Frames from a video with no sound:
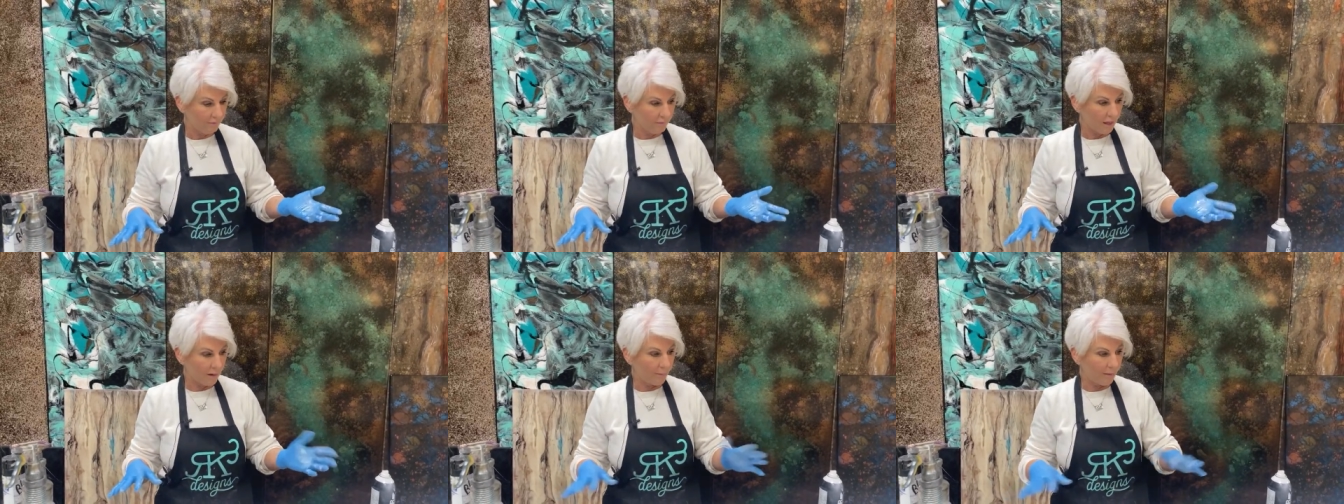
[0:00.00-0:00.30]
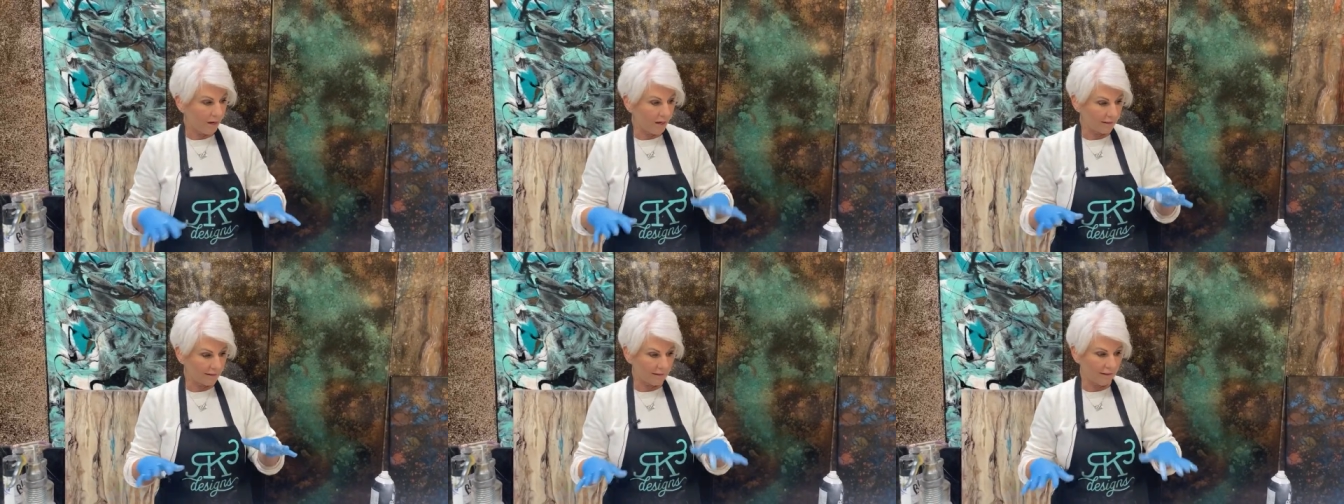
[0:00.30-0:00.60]

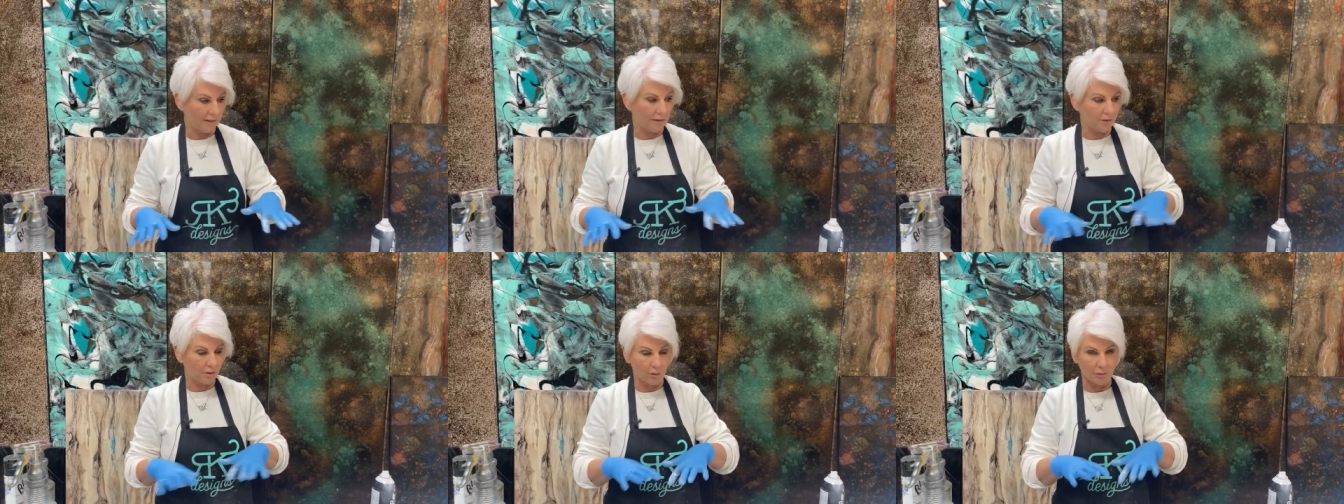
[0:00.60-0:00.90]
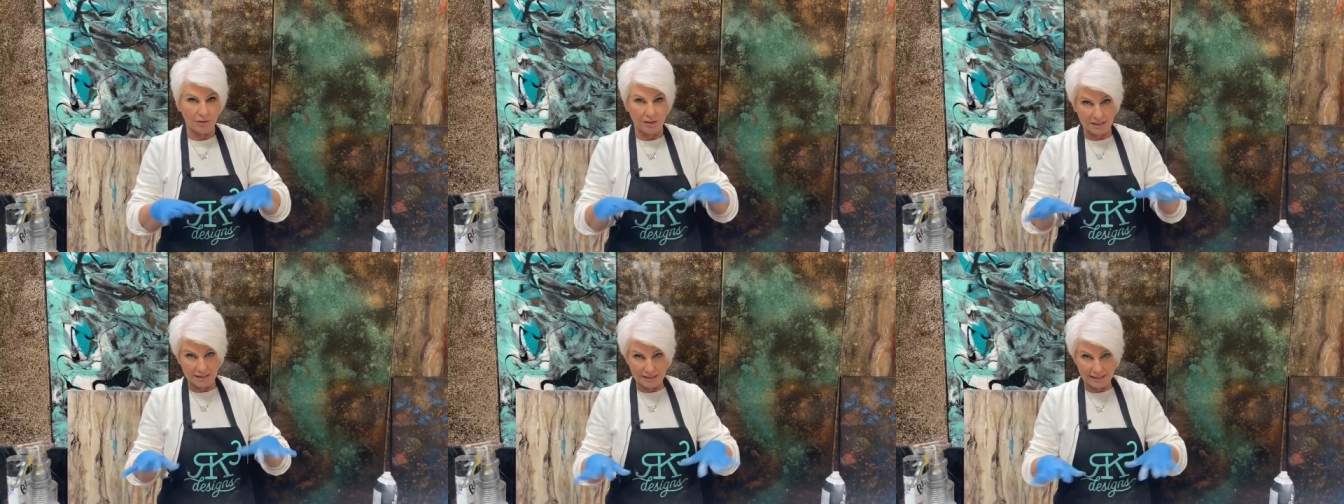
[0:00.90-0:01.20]
epoxy. So
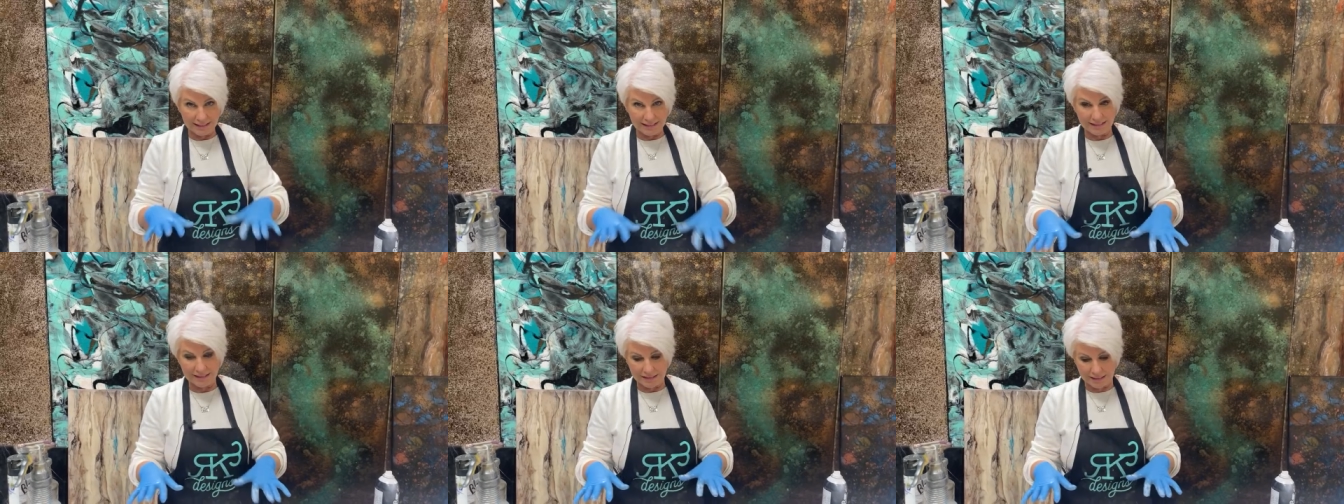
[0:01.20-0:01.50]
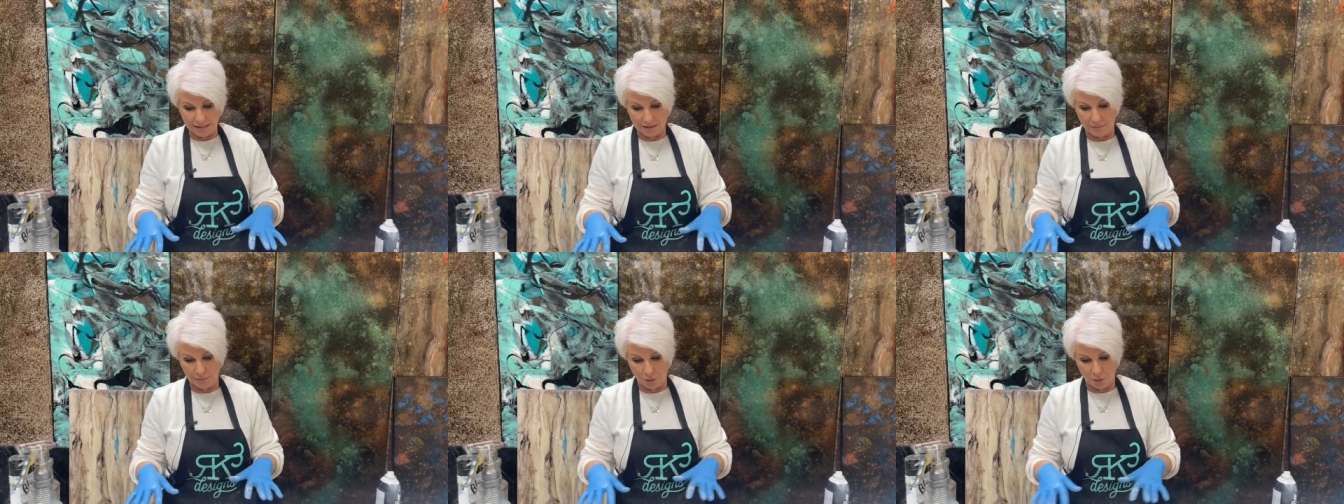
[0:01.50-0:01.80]
this is
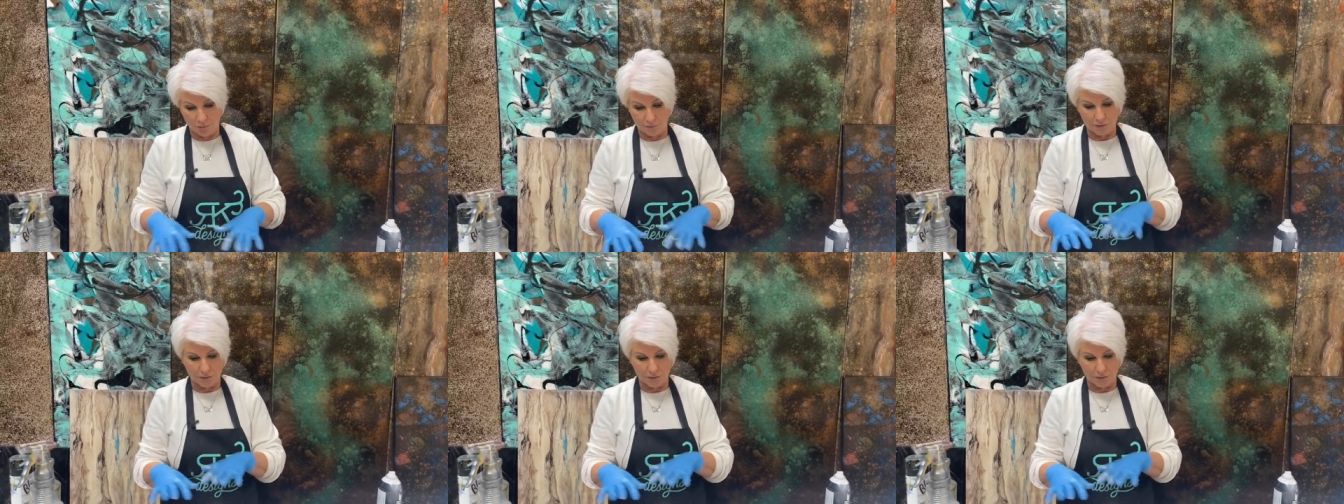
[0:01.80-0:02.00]
gonna move.